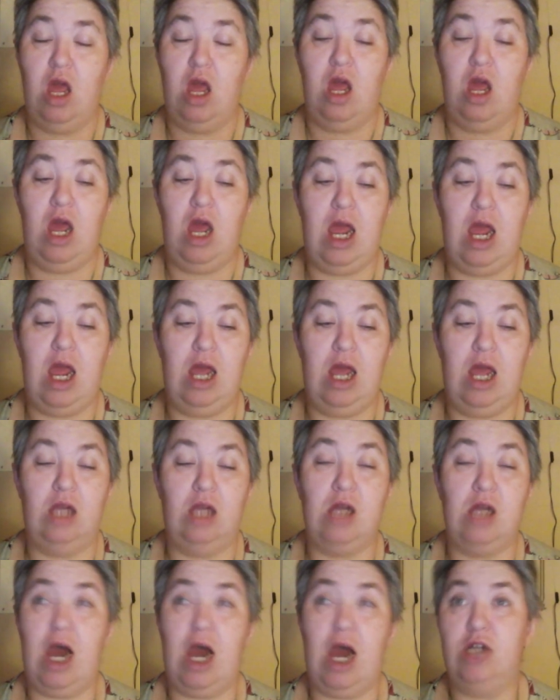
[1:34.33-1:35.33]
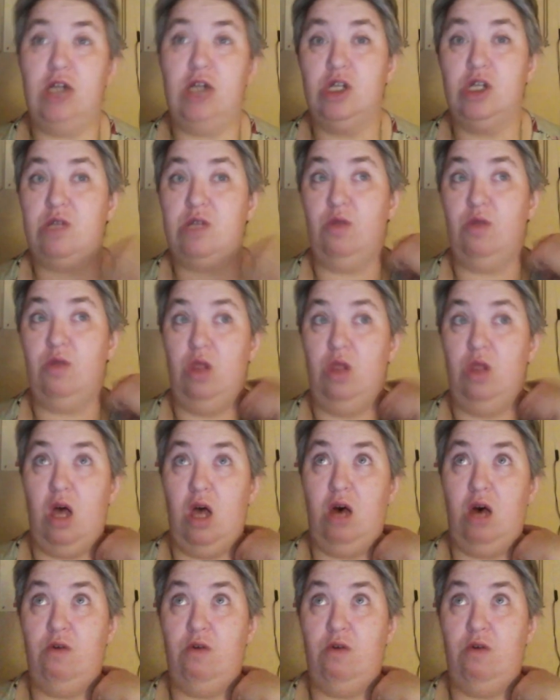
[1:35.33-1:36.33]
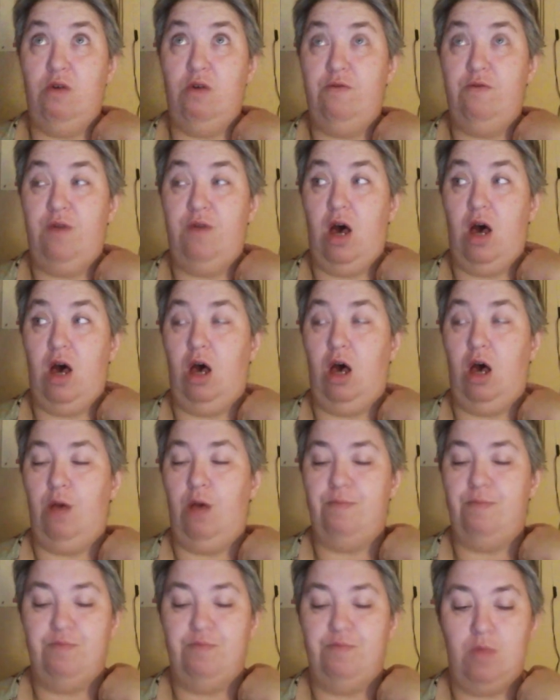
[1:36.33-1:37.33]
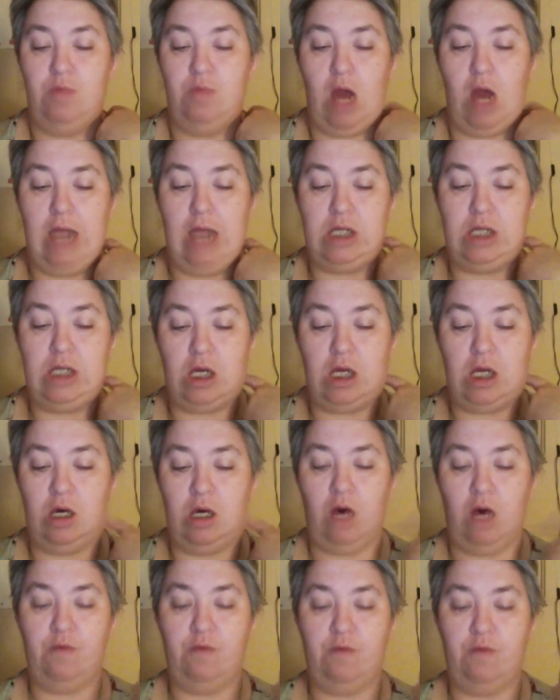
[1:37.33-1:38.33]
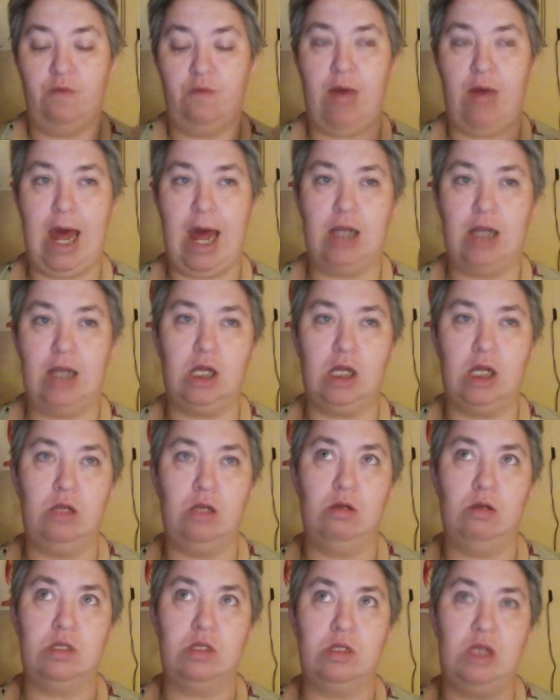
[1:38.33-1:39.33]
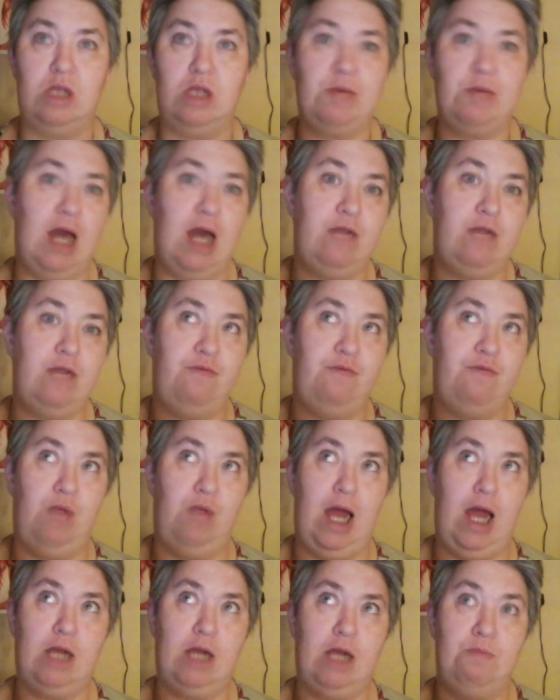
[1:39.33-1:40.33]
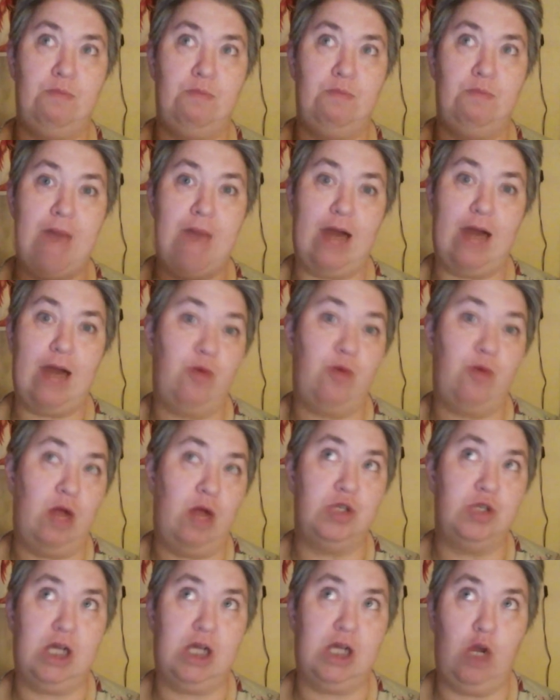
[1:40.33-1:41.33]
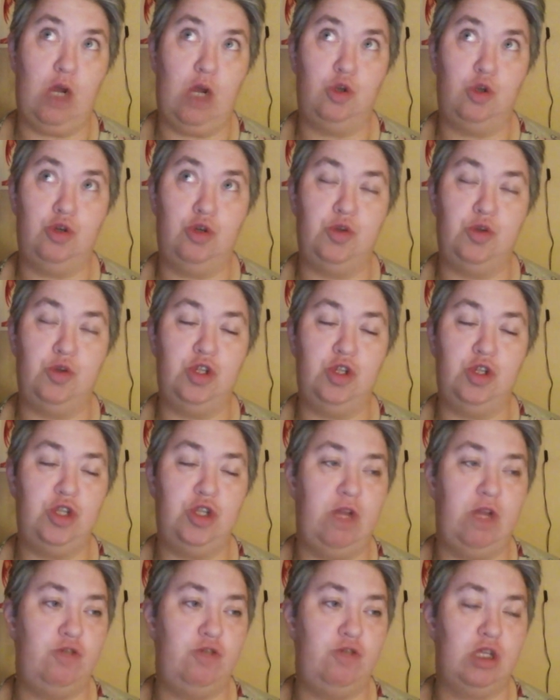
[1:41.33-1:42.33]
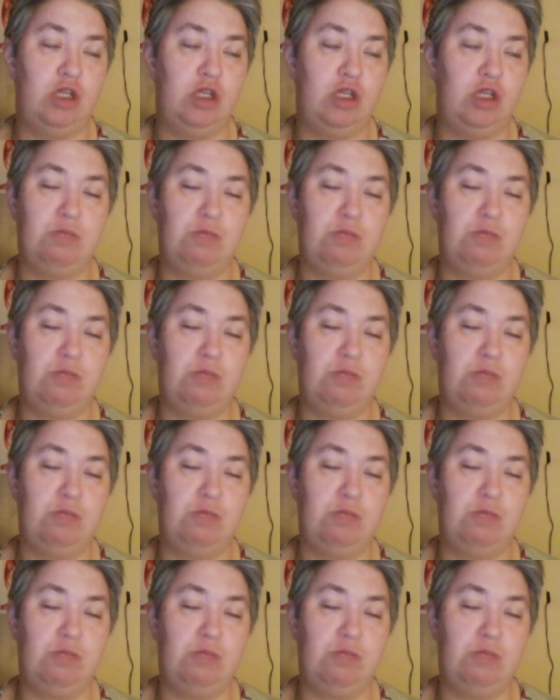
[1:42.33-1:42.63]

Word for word: and I just love um, idea of adding some kind of like background to characters instead of just